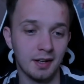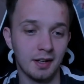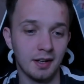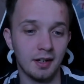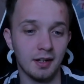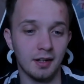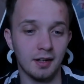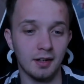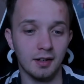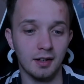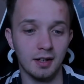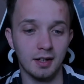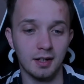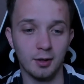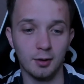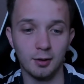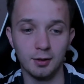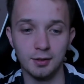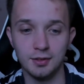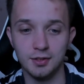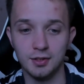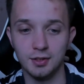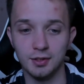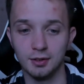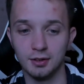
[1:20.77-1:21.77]
uh, and
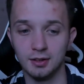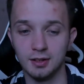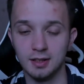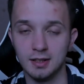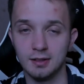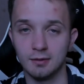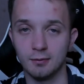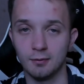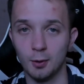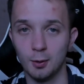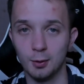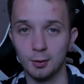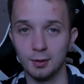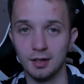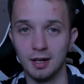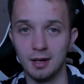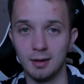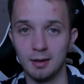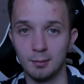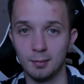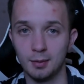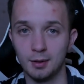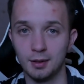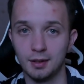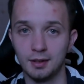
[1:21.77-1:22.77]
also this phone
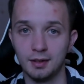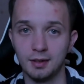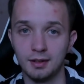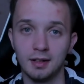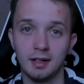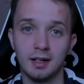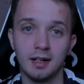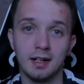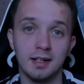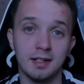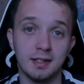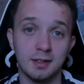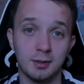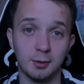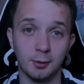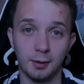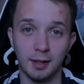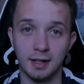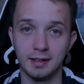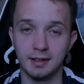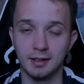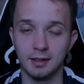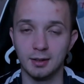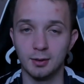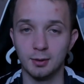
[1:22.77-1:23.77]
number is
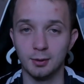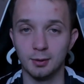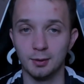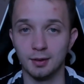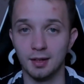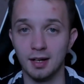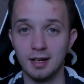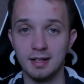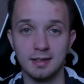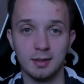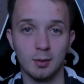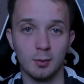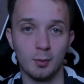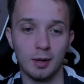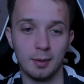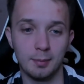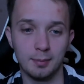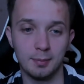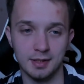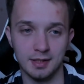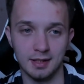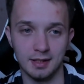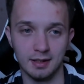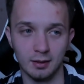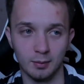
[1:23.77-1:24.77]
related to another
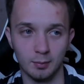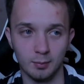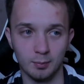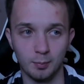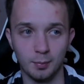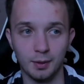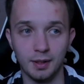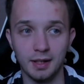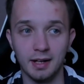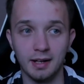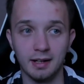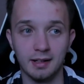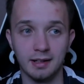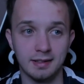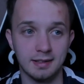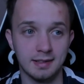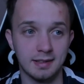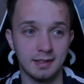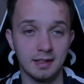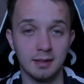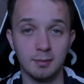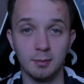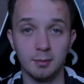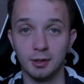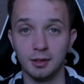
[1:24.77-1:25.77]
website pretty
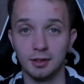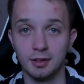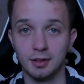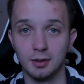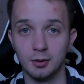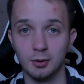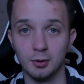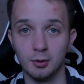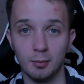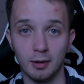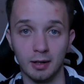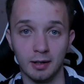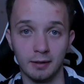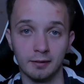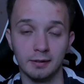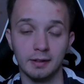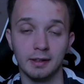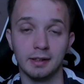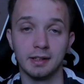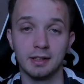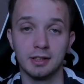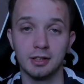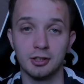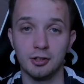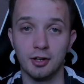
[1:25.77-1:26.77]
similar to Marvel
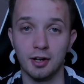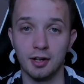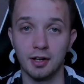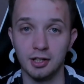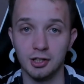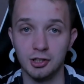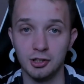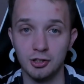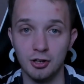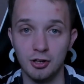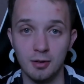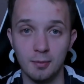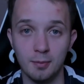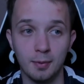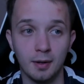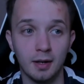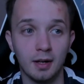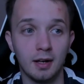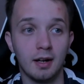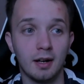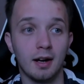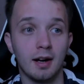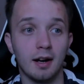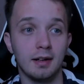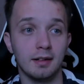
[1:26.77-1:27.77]
Electronic Shop
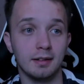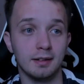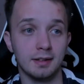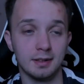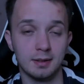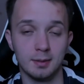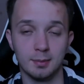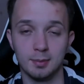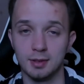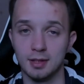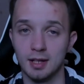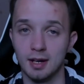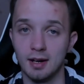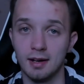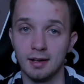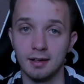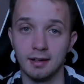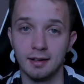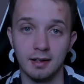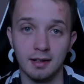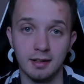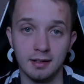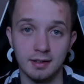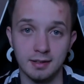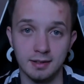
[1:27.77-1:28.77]
and this
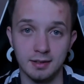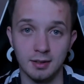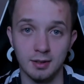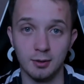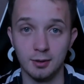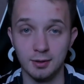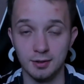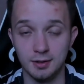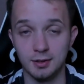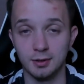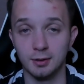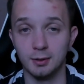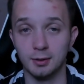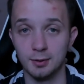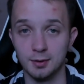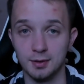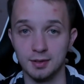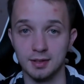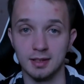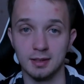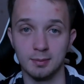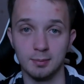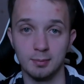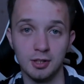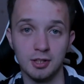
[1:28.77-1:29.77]
website is also looks
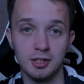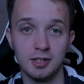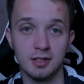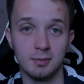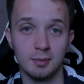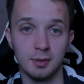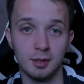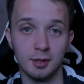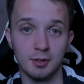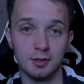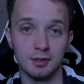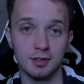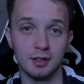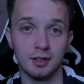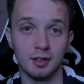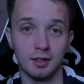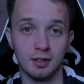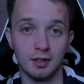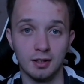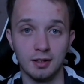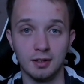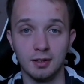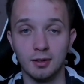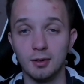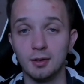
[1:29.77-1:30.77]
suspicious because it,
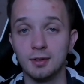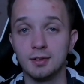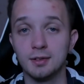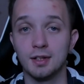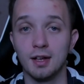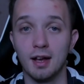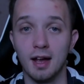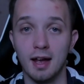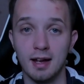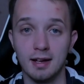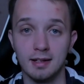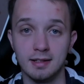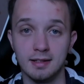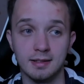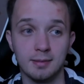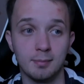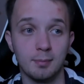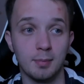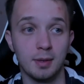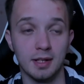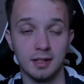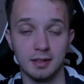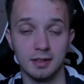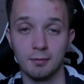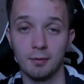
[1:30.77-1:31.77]
it also has
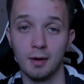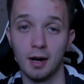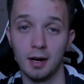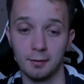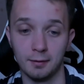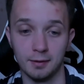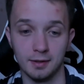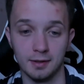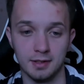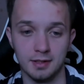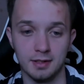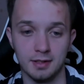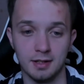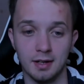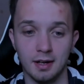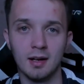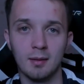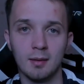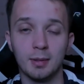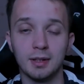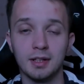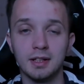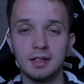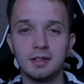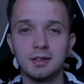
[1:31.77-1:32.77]
PS5 in stock.
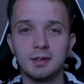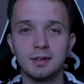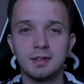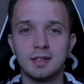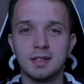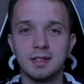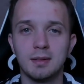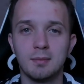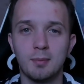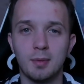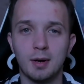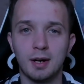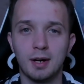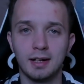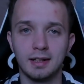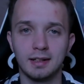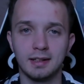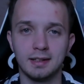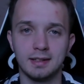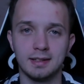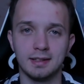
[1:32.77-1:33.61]
But interesting part is